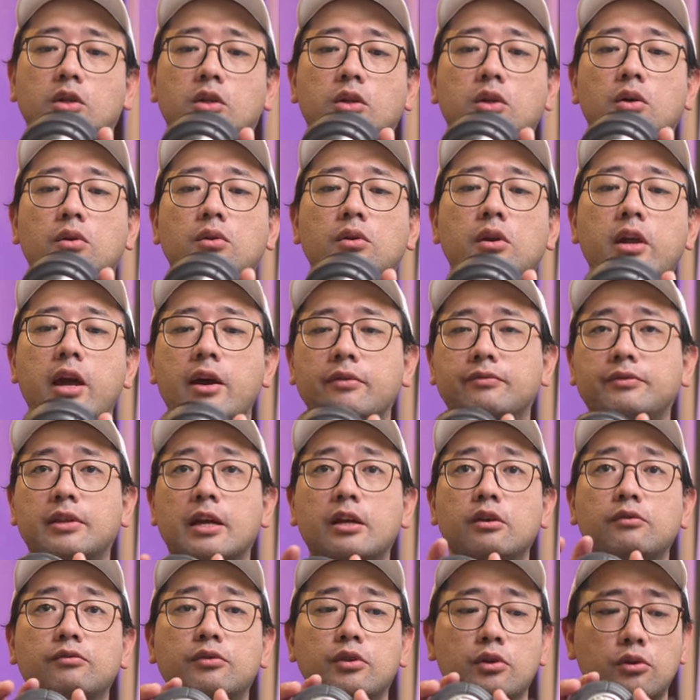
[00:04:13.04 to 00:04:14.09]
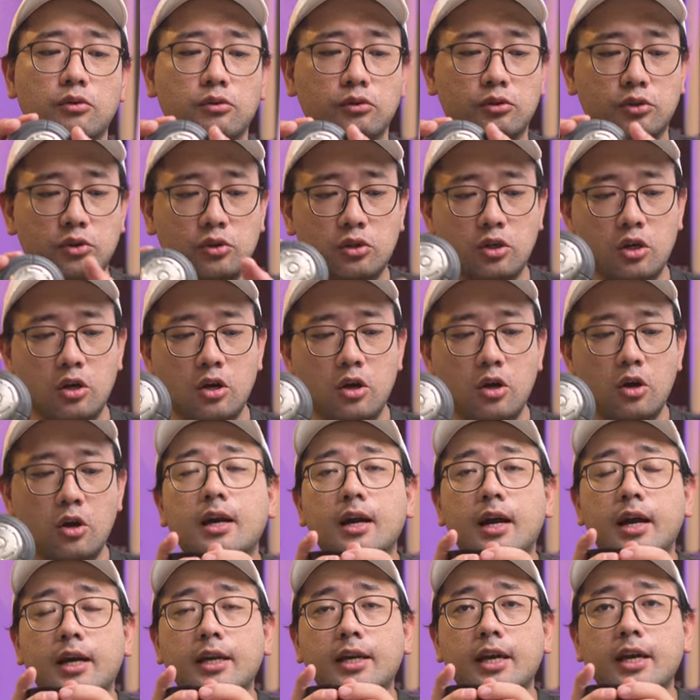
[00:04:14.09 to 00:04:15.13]
You only have ten of those.
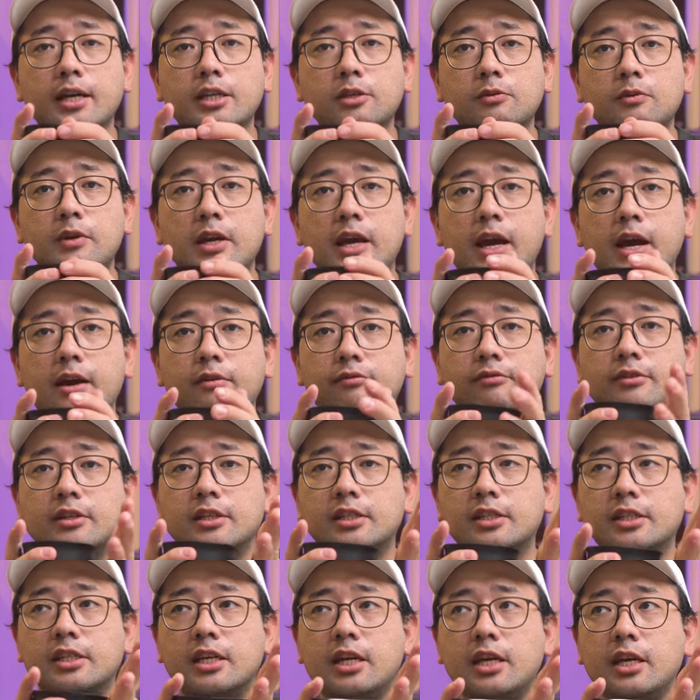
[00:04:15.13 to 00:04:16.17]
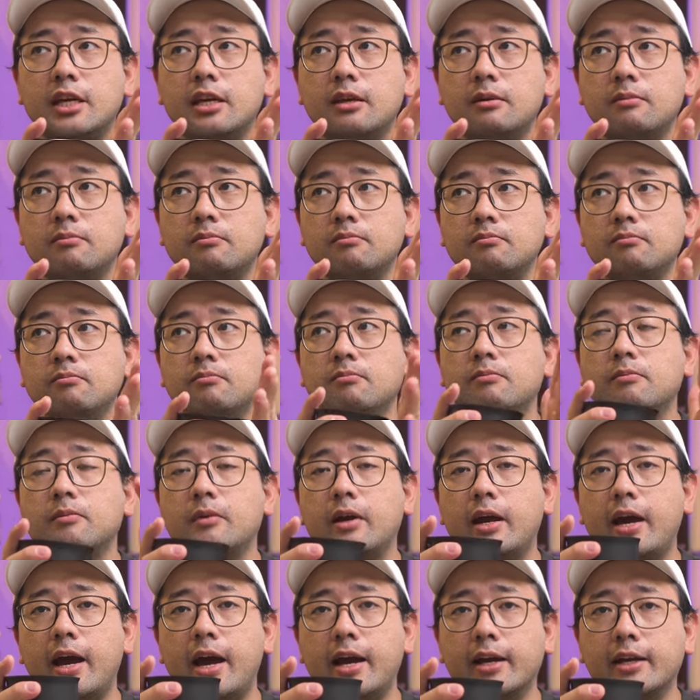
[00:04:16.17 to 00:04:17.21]
I guess we have the same
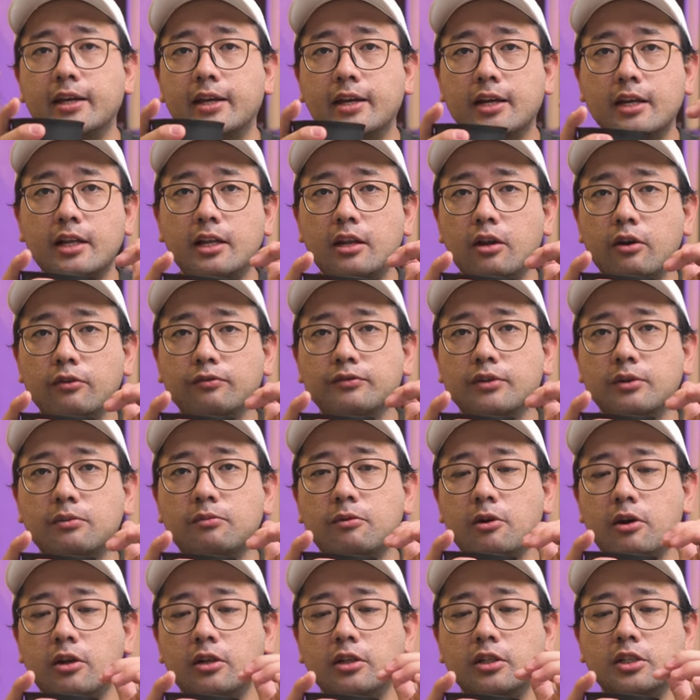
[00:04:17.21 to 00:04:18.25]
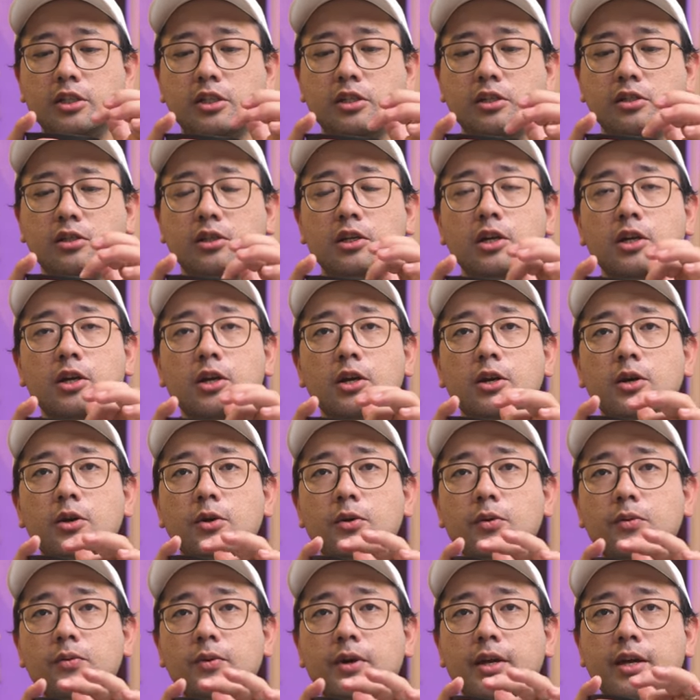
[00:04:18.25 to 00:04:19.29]
angle of the walls
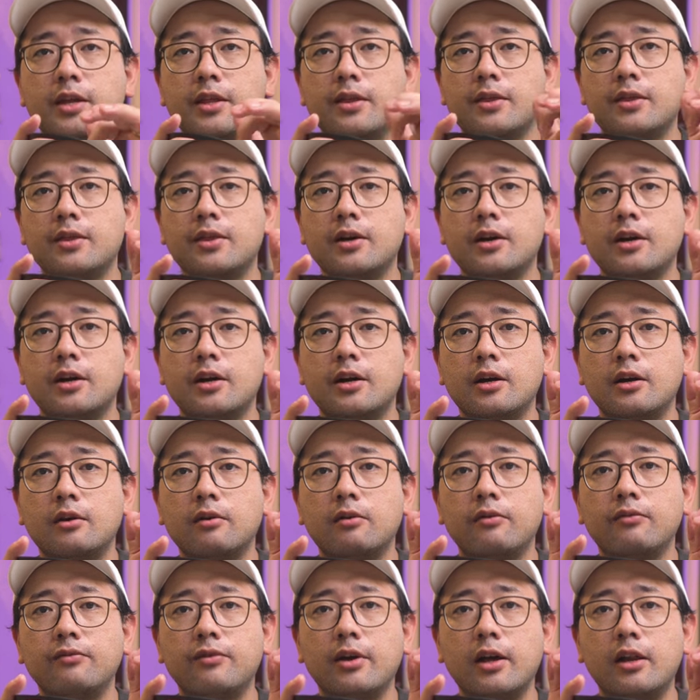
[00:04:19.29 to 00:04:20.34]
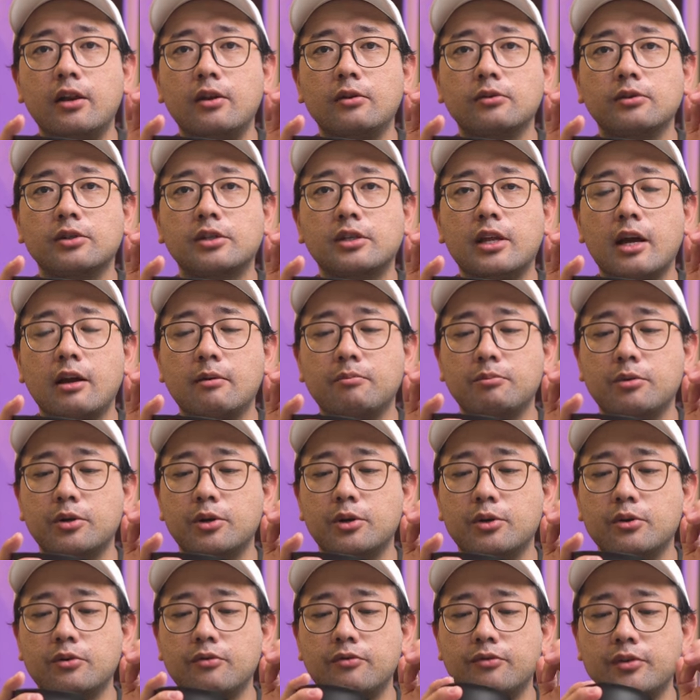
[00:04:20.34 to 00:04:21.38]
with the Fellow Stagg
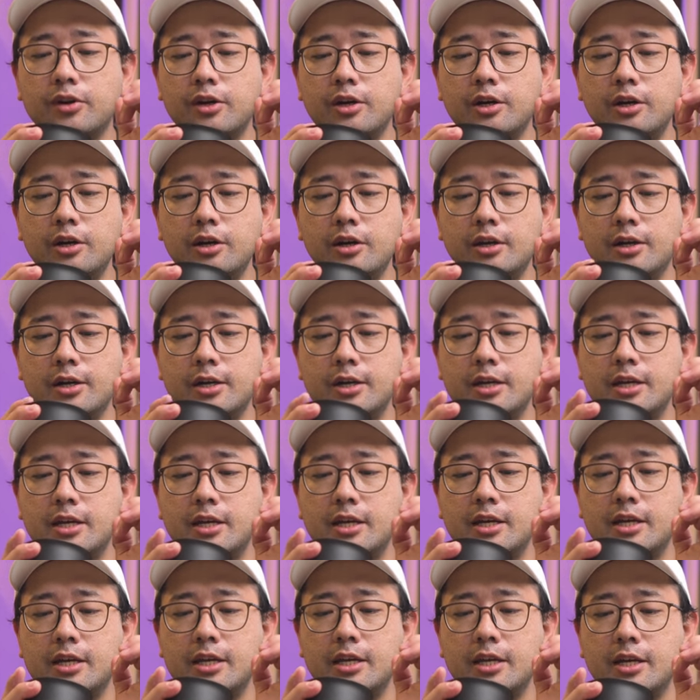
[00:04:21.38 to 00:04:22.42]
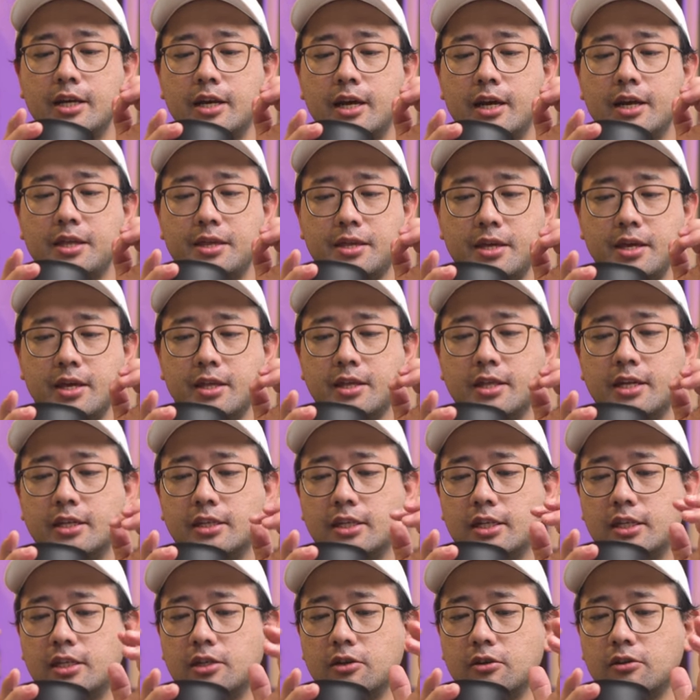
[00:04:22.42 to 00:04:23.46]
pour over. I think
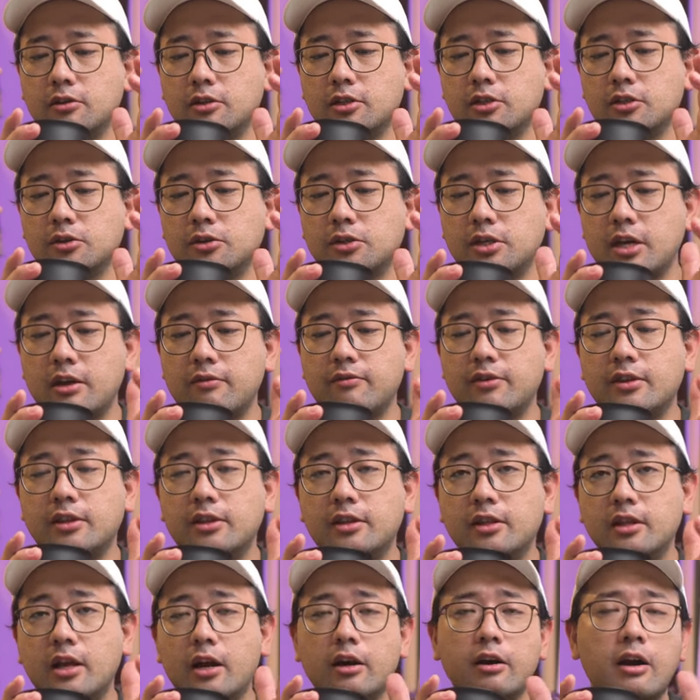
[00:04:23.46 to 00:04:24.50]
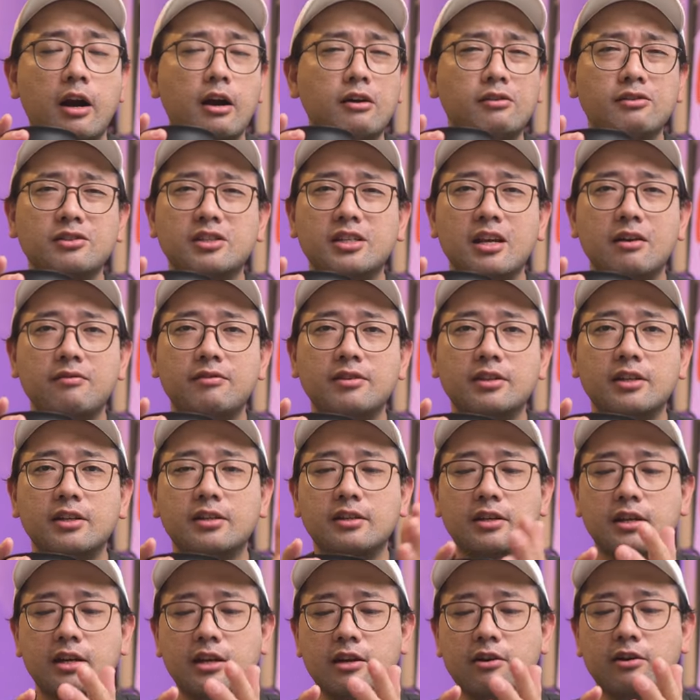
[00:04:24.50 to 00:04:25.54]
this is also seven, around
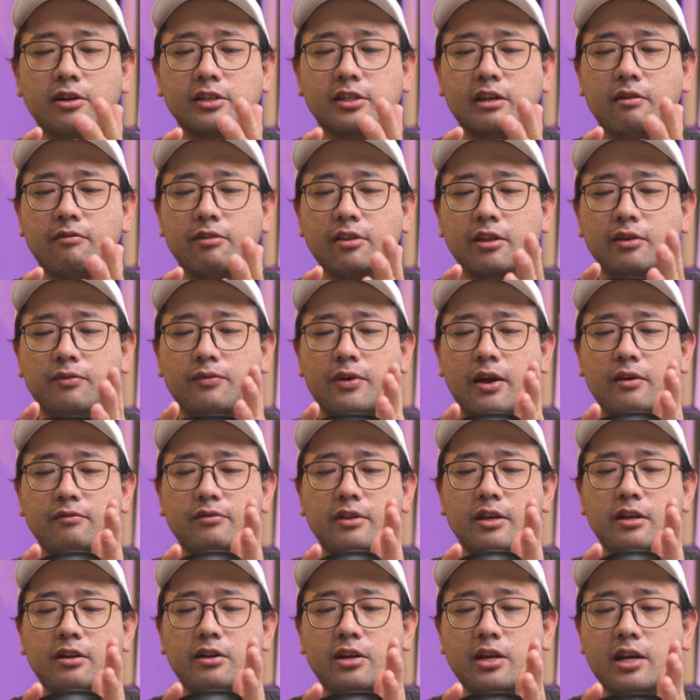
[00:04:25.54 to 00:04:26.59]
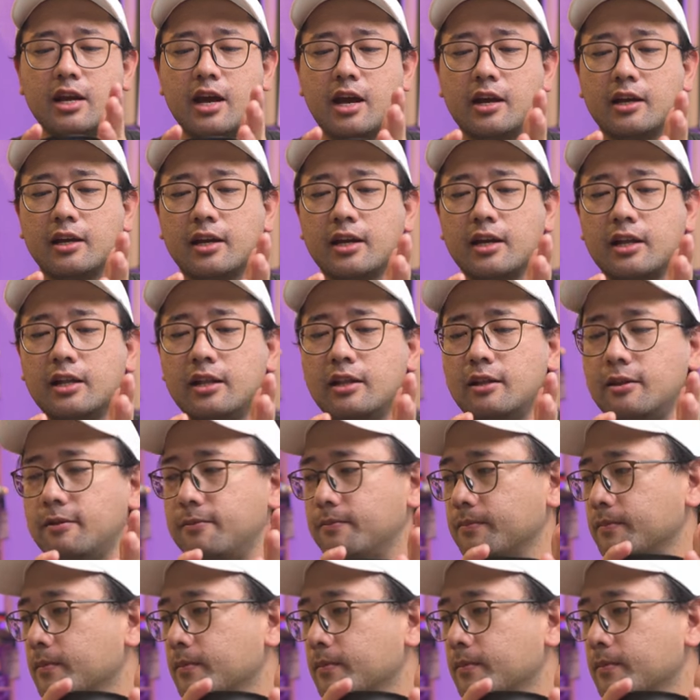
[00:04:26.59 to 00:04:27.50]
seventy-three or seventy-five degree angle.